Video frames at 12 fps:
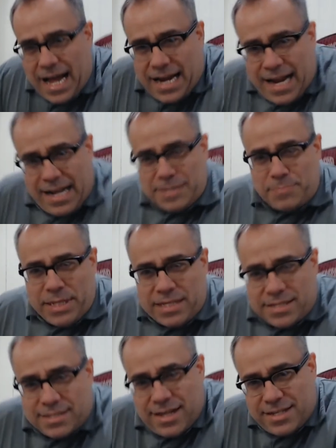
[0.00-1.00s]
it has been
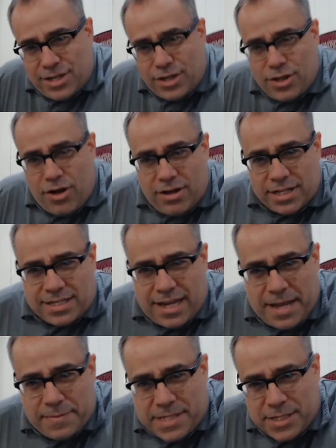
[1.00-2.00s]
such a long
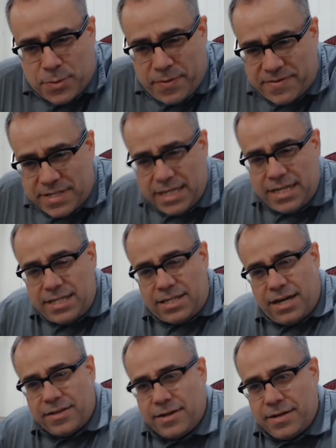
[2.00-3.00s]
time since we've seen each
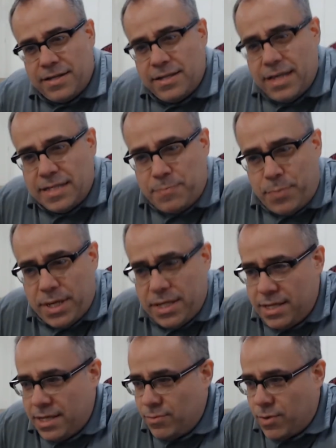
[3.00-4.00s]
other. It's
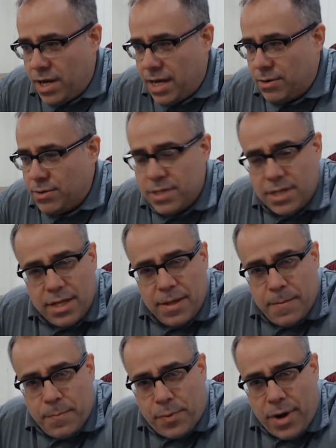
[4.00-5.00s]
been, wow,
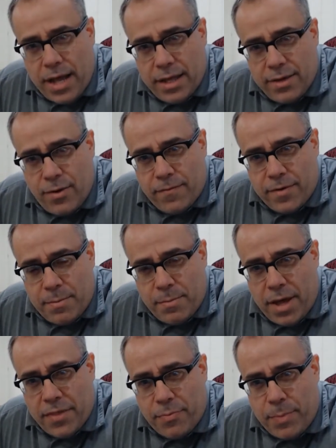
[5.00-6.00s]
probably over a
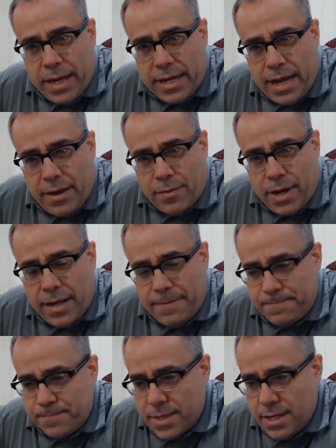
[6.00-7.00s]
month by now, right?
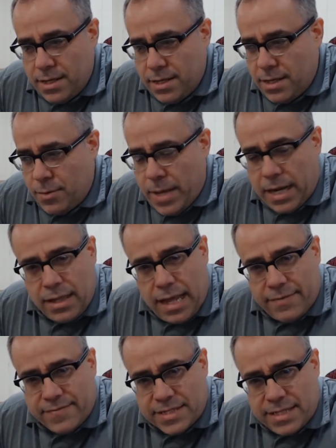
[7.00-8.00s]
We had a
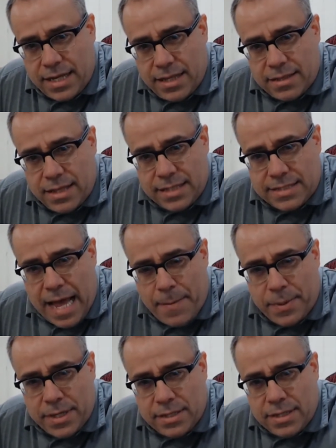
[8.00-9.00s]
lot of exciting things
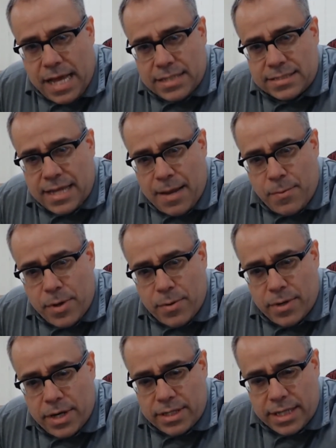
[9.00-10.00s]
happening the last time we
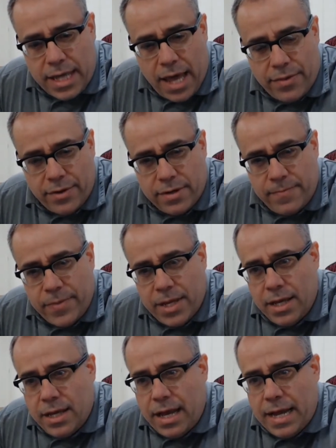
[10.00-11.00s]
were together.
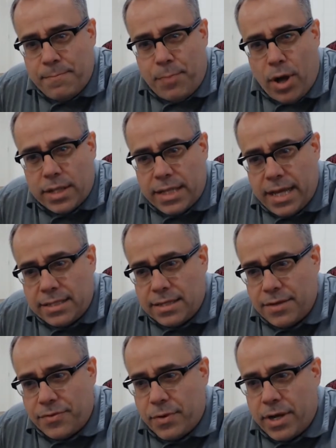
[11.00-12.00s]
I had bought
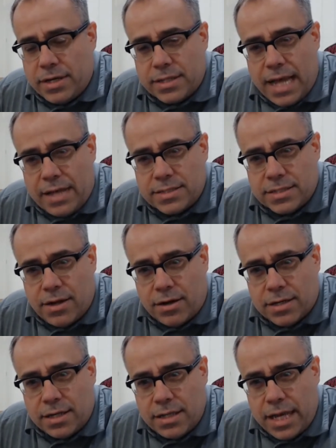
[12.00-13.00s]
that 300,000
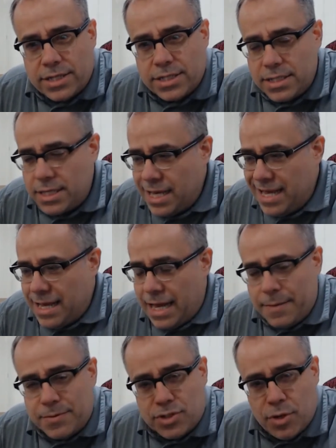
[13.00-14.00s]
card collection.
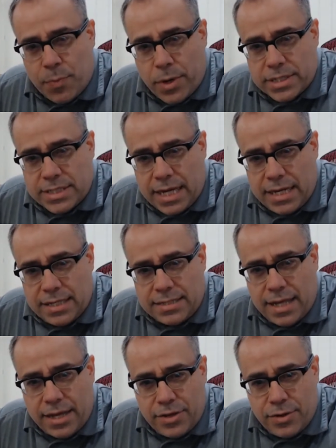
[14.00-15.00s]
I'm super excited to
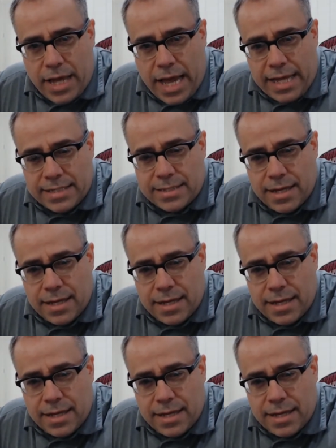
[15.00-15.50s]
tell you guys